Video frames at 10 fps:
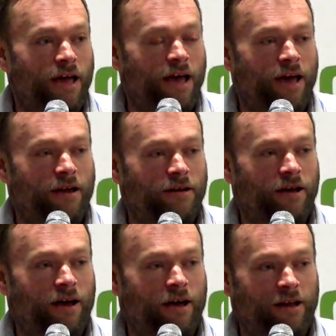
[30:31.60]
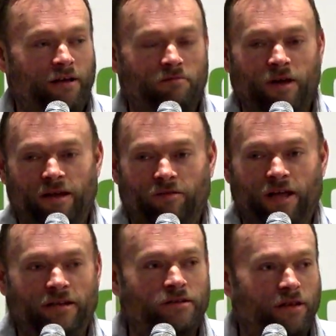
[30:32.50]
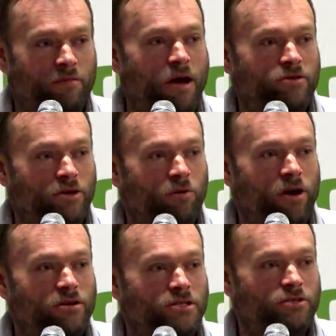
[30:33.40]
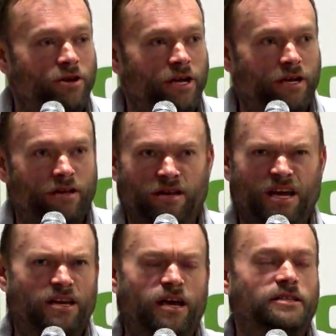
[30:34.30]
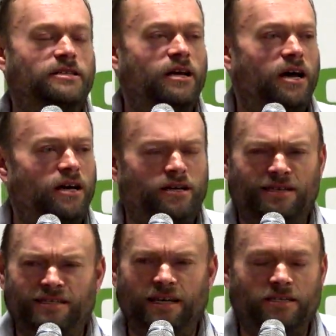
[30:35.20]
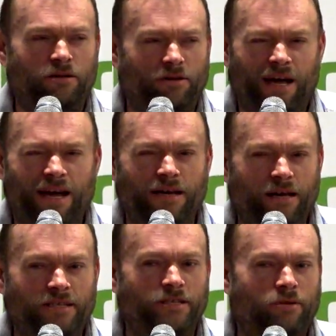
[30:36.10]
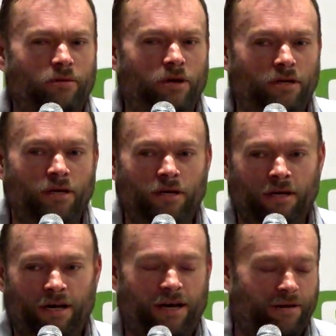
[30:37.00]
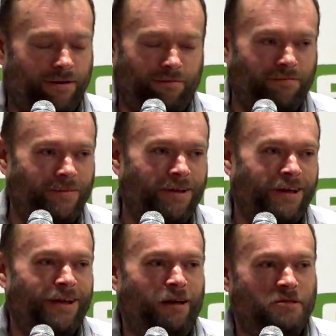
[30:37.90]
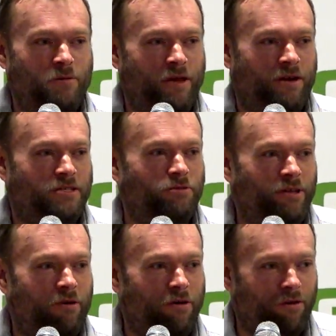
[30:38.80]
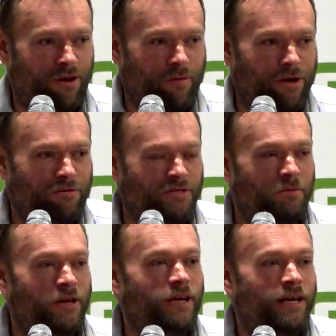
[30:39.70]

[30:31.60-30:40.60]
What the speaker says: And it led to the Boundary Waters Treaty in 1909, 1921. I'm speaking out of school now without looking at my notes, but